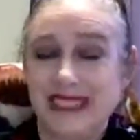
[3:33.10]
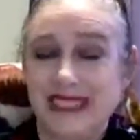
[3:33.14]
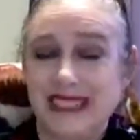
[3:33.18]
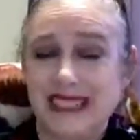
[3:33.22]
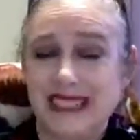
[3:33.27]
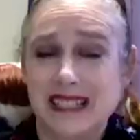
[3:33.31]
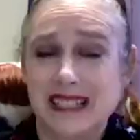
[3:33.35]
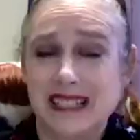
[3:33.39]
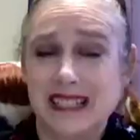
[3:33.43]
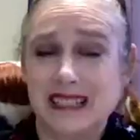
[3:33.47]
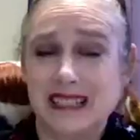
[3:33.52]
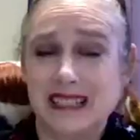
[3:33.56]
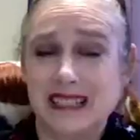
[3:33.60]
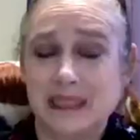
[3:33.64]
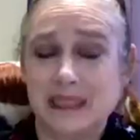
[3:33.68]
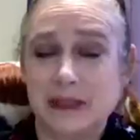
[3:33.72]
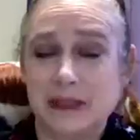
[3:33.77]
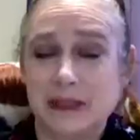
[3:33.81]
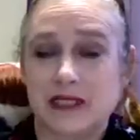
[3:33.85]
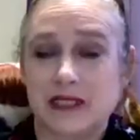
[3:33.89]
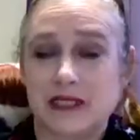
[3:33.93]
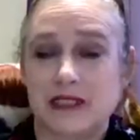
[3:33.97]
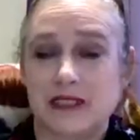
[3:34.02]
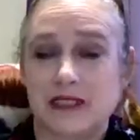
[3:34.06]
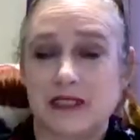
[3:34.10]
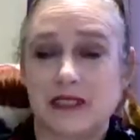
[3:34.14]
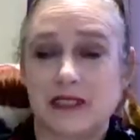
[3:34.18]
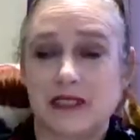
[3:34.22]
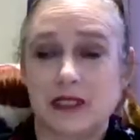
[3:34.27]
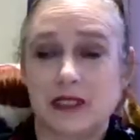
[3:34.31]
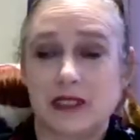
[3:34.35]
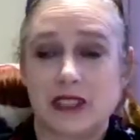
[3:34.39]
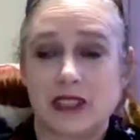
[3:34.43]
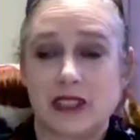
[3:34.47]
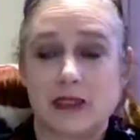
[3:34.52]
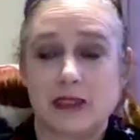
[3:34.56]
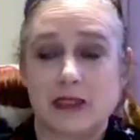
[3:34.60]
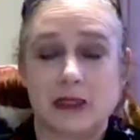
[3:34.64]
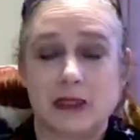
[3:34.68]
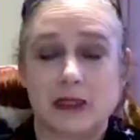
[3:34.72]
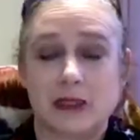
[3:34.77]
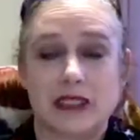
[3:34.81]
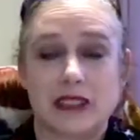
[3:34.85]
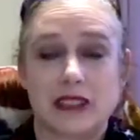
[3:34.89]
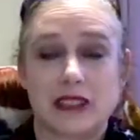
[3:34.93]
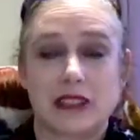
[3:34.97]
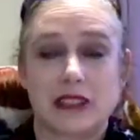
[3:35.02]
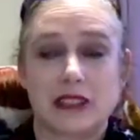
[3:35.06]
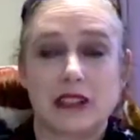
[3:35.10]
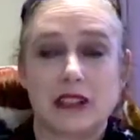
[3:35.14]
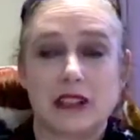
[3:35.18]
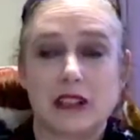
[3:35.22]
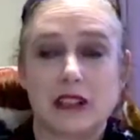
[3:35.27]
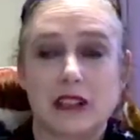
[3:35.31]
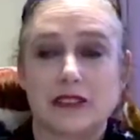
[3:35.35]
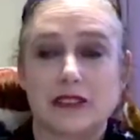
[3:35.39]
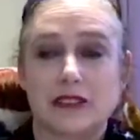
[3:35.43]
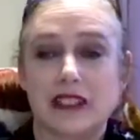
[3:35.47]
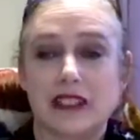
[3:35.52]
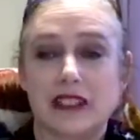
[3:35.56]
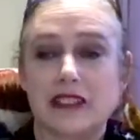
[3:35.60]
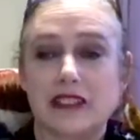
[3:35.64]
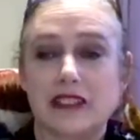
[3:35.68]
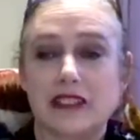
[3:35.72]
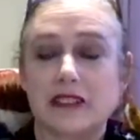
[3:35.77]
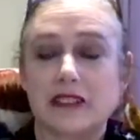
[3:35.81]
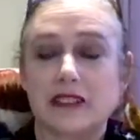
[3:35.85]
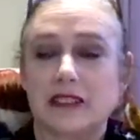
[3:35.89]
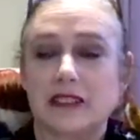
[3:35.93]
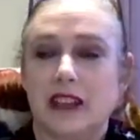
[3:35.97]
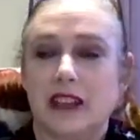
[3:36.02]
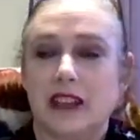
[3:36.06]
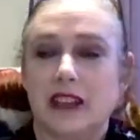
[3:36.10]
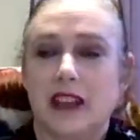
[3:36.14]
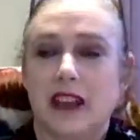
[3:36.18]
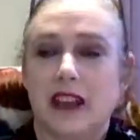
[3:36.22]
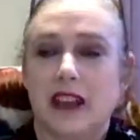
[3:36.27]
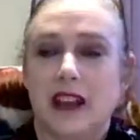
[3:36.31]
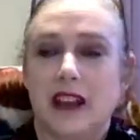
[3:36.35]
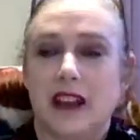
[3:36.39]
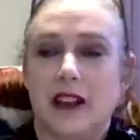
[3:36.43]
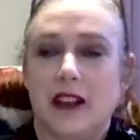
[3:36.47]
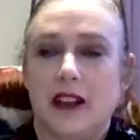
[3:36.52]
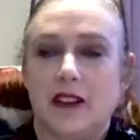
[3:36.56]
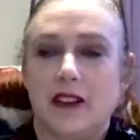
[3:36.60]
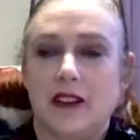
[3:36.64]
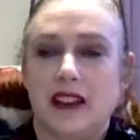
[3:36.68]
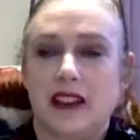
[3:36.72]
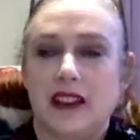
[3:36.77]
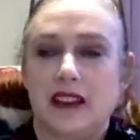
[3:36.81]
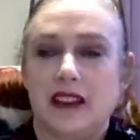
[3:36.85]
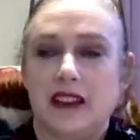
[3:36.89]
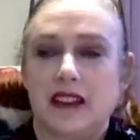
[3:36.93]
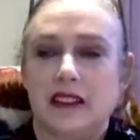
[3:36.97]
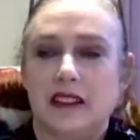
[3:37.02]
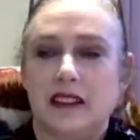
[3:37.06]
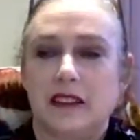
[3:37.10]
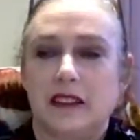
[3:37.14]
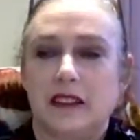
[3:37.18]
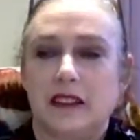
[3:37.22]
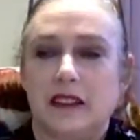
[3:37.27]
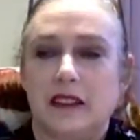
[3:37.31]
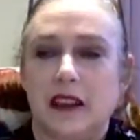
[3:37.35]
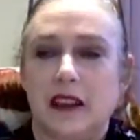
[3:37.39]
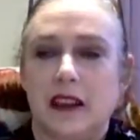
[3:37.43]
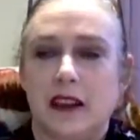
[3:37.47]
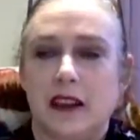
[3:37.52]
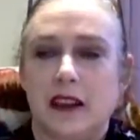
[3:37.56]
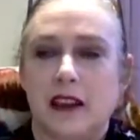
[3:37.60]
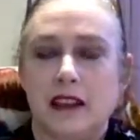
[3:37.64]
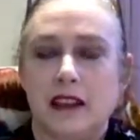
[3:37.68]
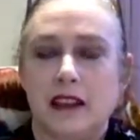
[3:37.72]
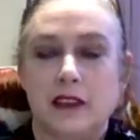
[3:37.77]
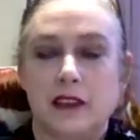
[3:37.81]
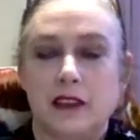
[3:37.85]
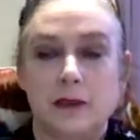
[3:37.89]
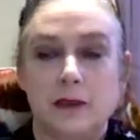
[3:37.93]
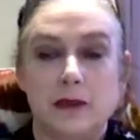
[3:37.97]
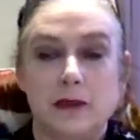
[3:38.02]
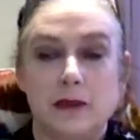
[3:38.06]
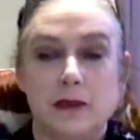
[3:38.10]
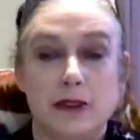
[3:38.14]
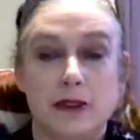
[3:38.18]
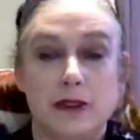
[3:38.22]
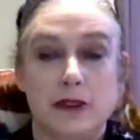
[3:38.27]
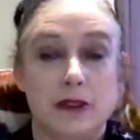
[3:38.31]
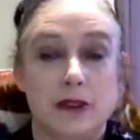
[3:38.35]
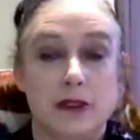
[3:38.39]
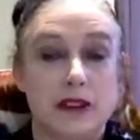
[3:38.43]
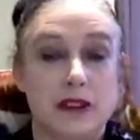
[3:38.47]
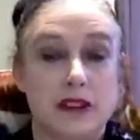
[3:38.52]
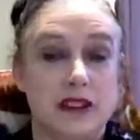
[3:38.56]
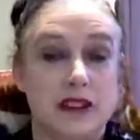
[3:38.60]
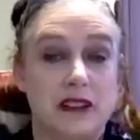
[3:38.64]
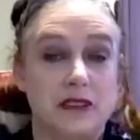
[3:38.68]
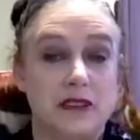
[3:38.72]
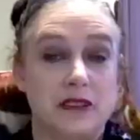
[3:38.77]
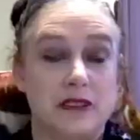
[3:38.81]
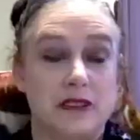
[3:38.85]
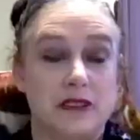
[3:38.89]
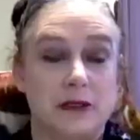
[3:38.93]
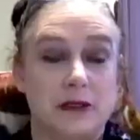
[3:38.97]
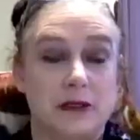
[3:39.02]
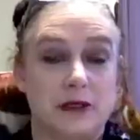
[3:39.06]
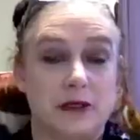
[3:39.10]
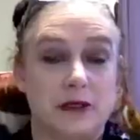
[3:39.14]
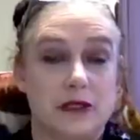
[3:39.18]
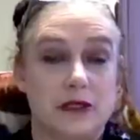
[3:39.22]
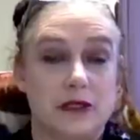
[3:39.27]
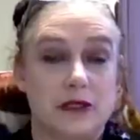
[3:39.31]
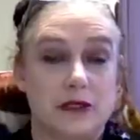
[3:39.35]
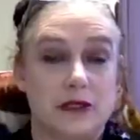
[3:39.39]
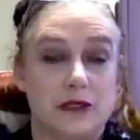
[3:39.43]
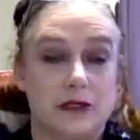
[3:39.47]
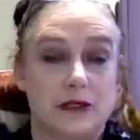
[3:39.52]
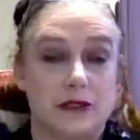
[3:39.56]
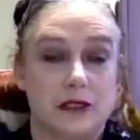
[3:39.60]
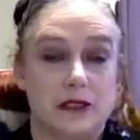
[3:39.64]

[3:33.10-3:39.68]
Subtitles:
Not as expensive as you'd think in the long run either. Okay. It could be recorded interviews.